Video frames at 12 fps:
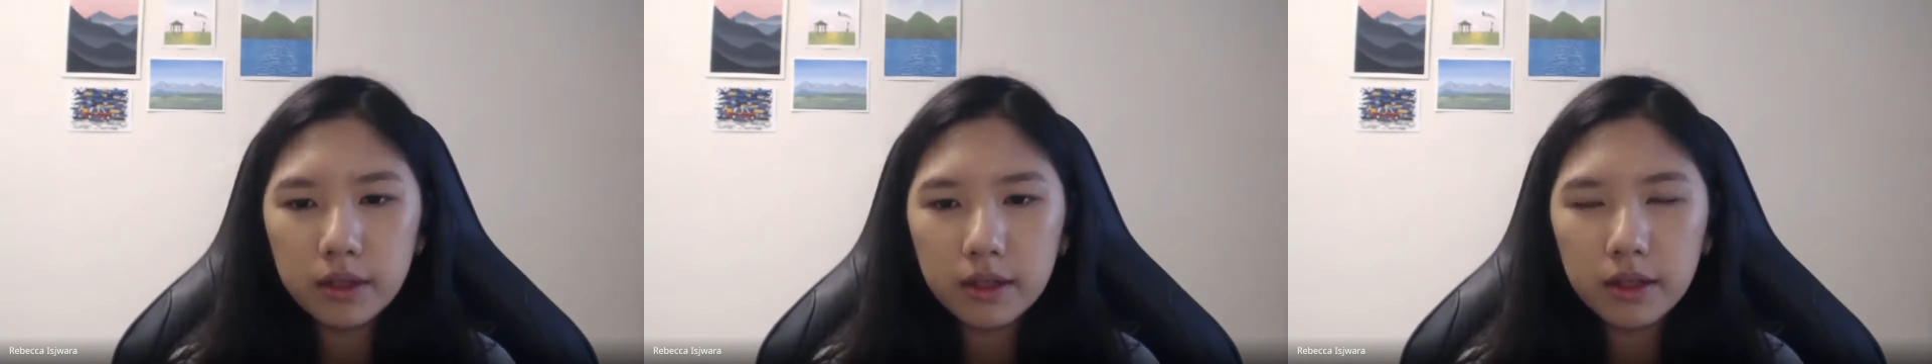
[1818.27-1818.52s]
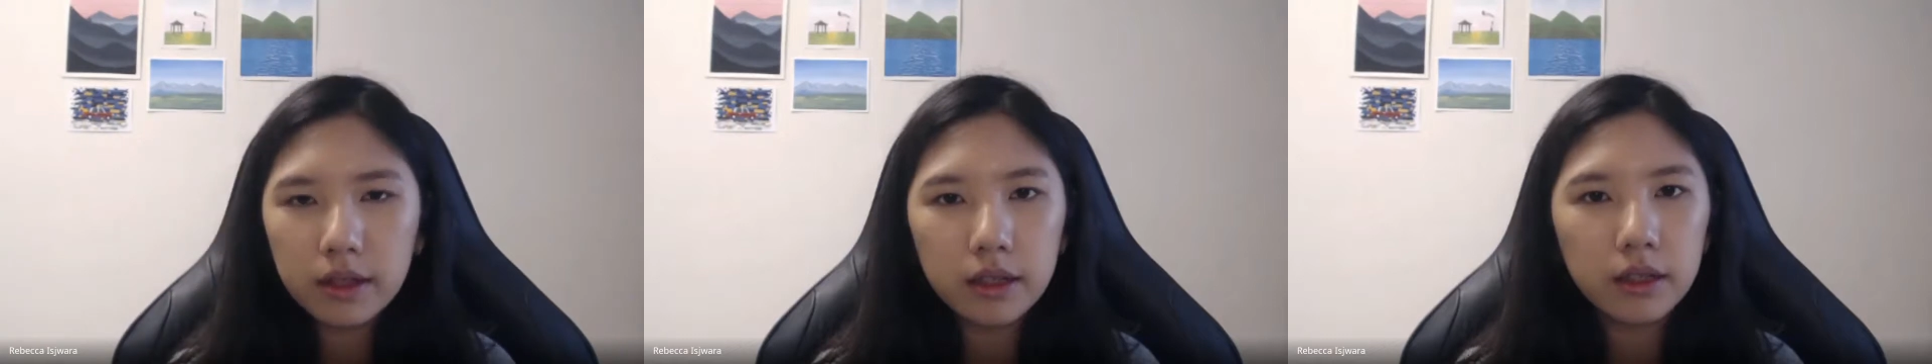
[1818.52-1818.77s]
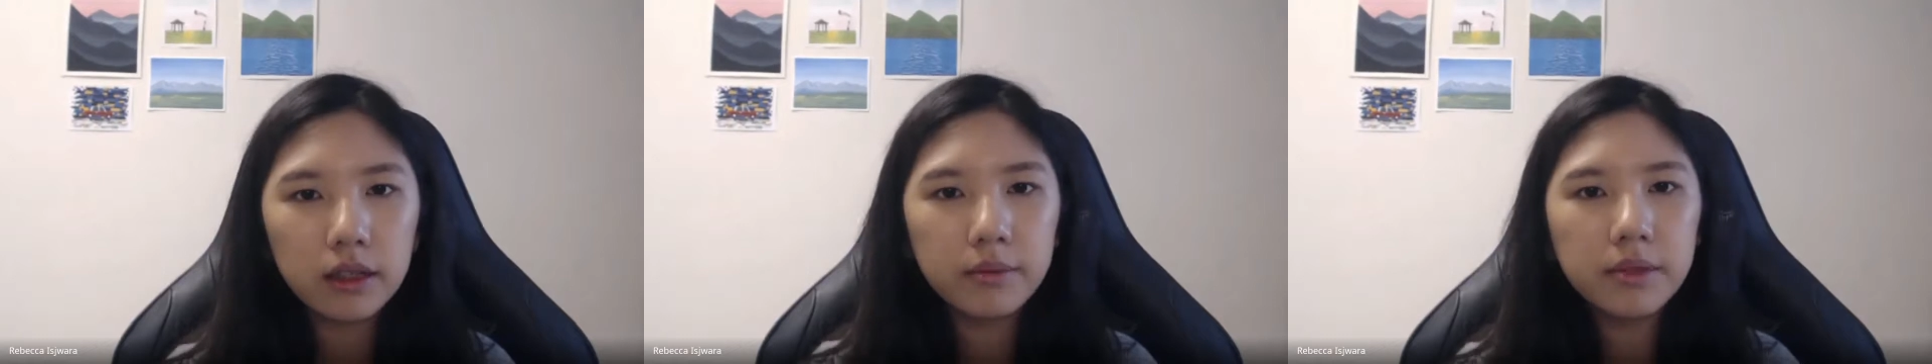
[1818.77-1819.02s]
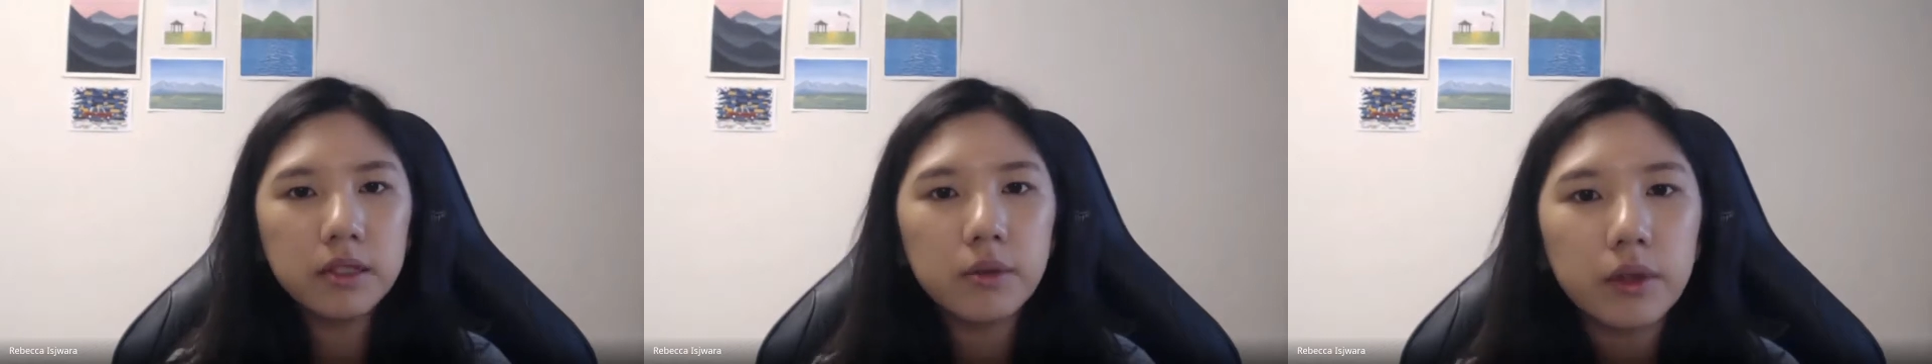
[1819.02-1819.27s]
let
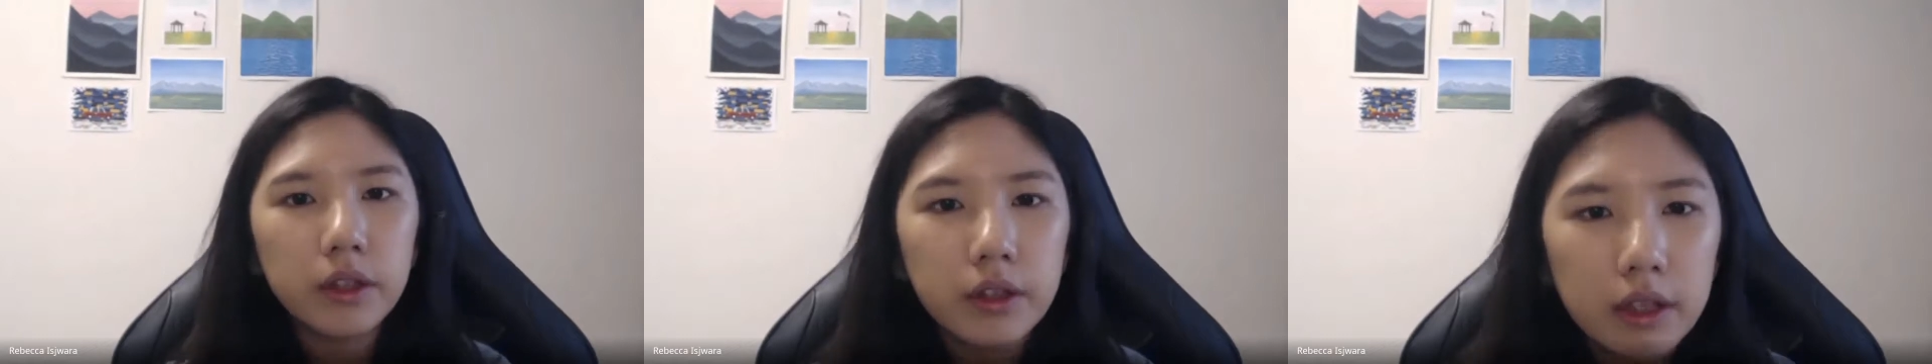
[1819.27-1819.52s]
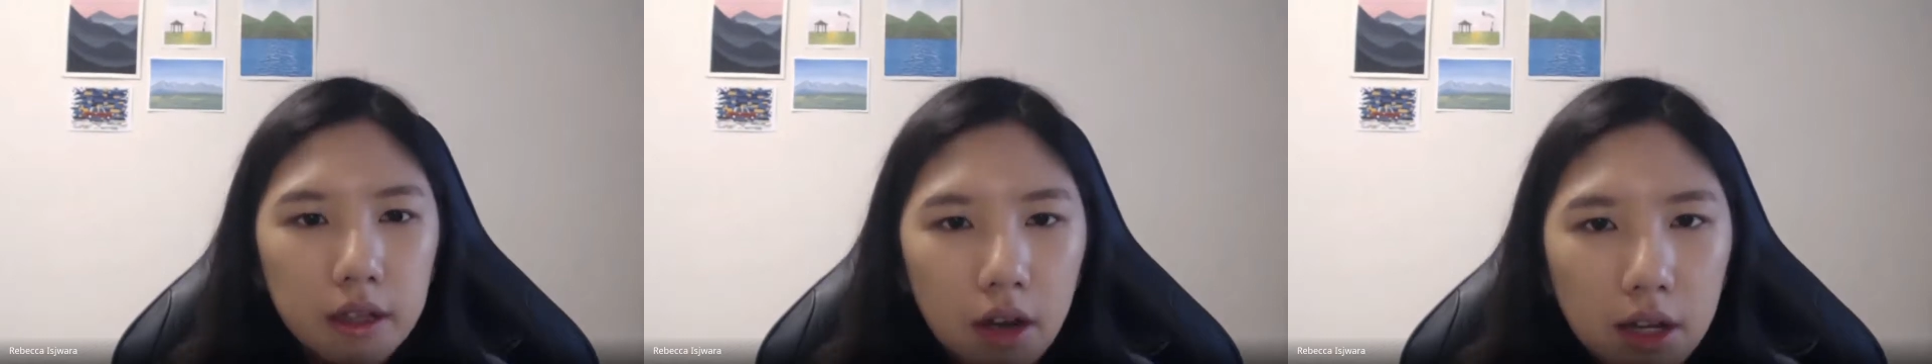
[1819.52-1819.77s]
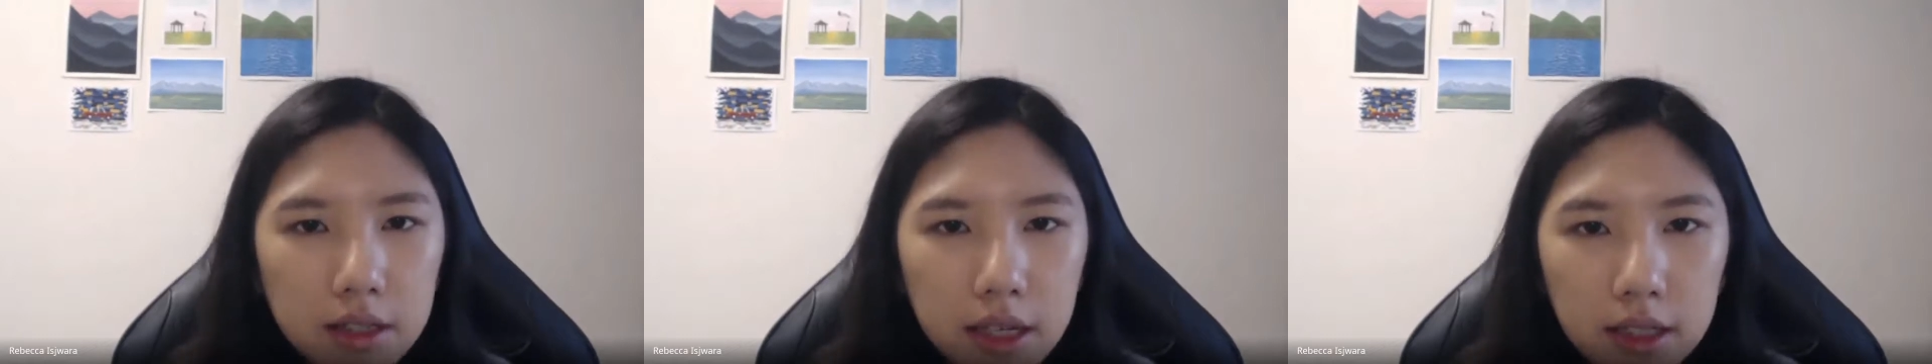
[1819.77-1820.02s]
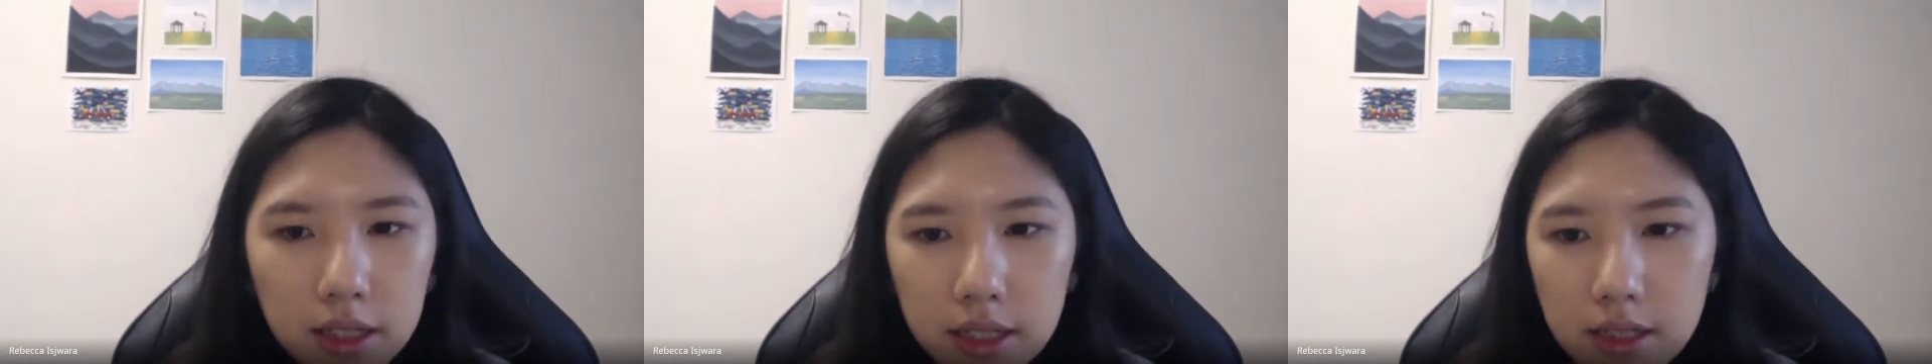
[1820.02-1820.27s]
me see what their
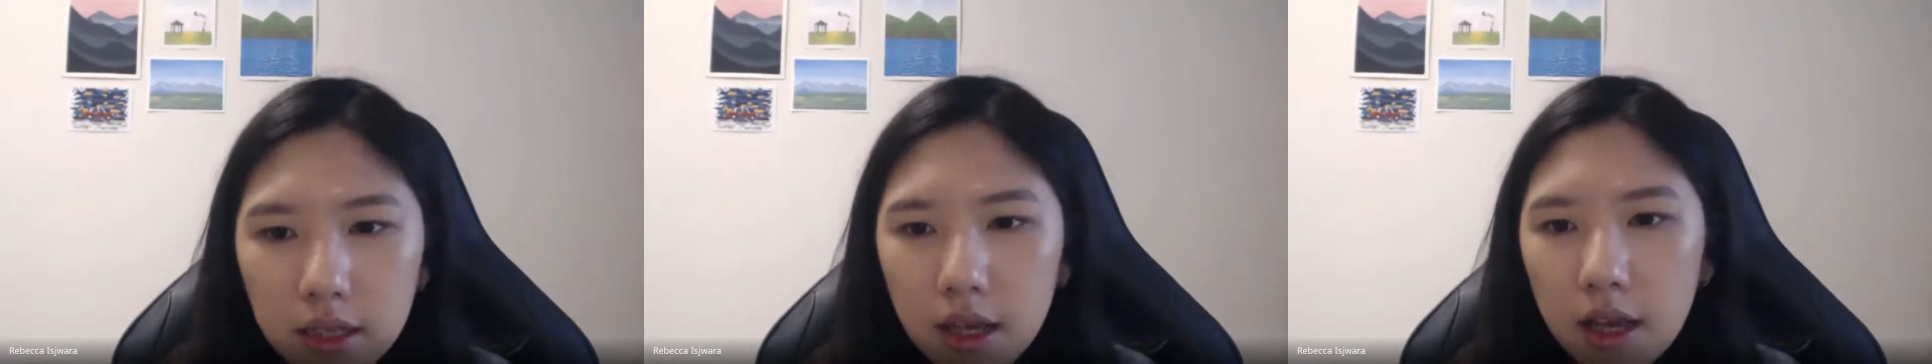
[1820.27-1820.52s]
contact is.